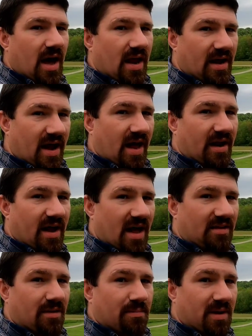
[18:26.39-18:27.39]
And I kind of
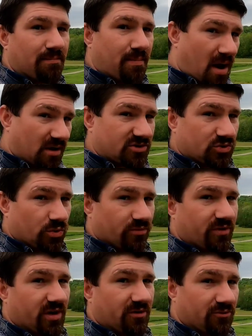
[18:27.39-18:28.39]
got the big box store
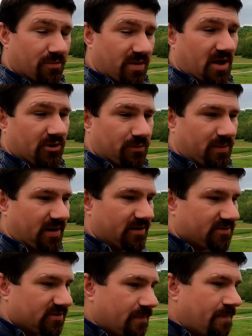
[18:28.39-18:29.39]
feeling from the other
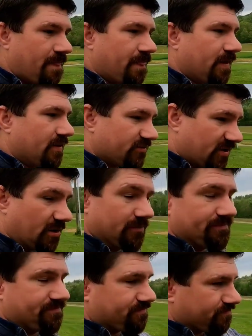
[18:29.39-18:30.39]
place.
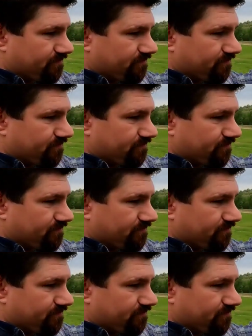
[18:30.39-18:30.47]
So,